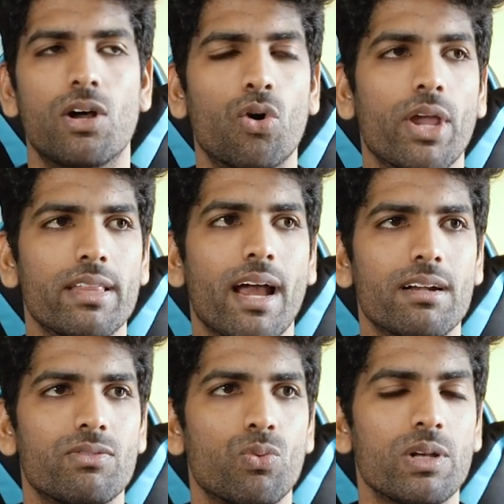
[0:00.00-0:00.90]
Okay,
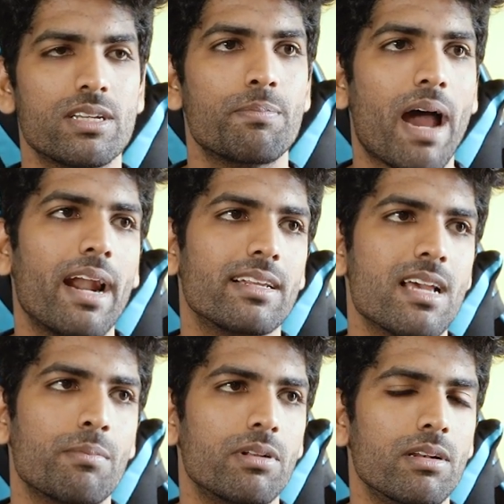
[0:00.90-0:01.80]
that was a bad
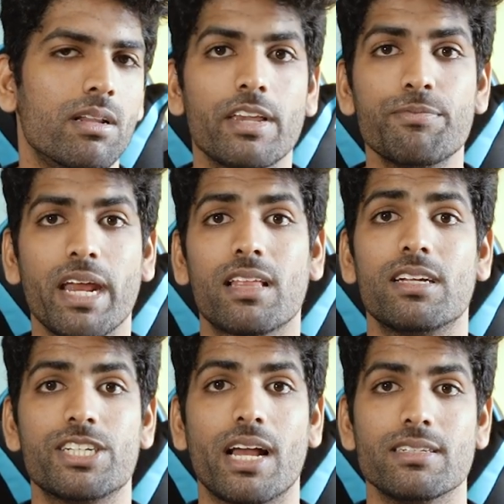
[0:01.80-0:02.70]
example. Give me
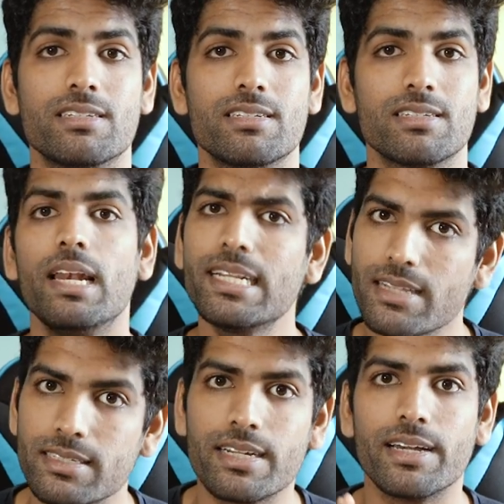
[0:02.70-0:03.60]
another chance. Let's
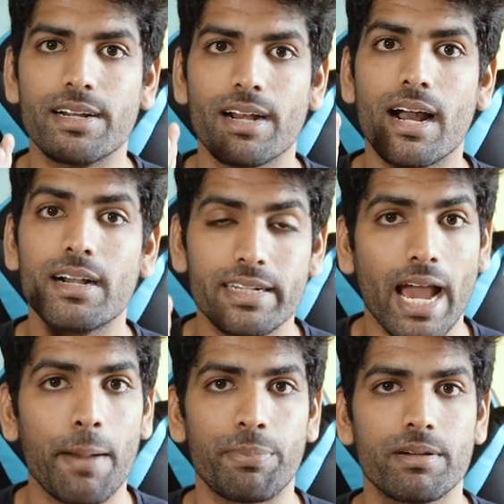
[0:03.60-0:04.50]
consider a
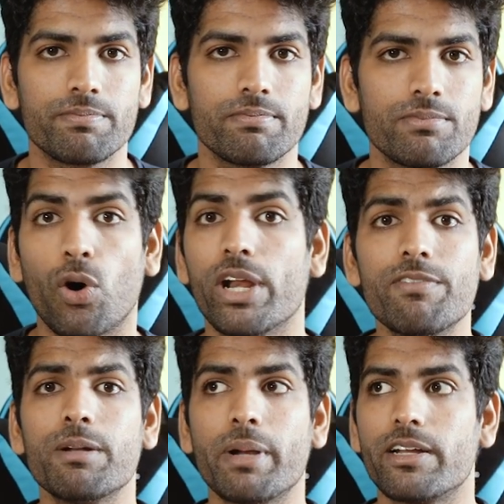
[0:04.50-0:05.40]
tap, or
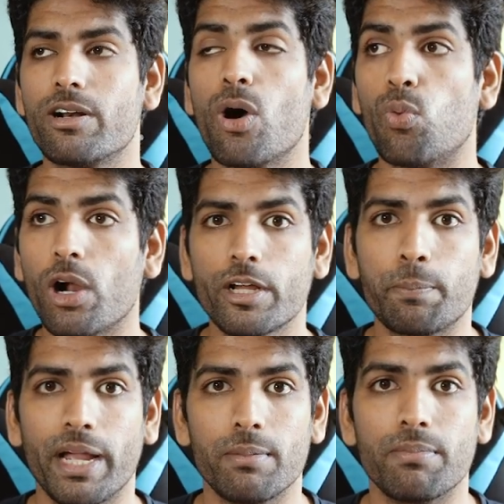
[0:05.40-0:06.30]
even better, a water
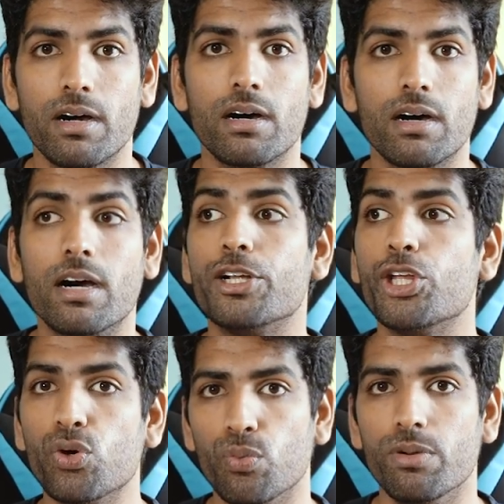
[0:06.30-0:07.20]
pipe, a, a
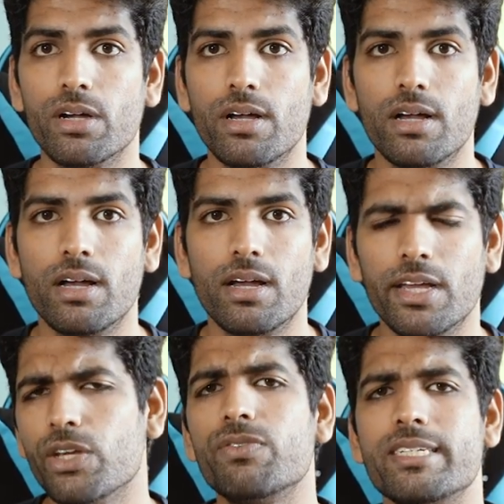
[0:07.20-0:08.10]
tube
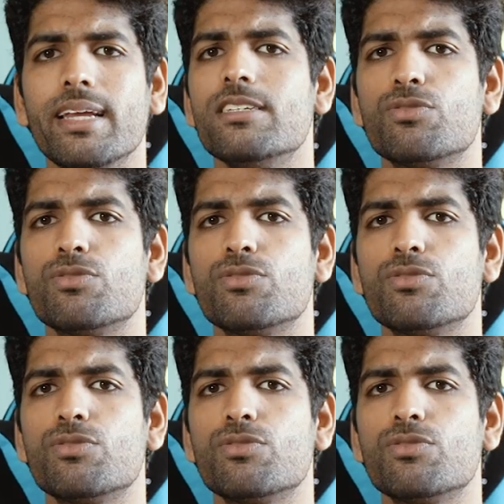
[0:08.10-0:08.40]
You've seen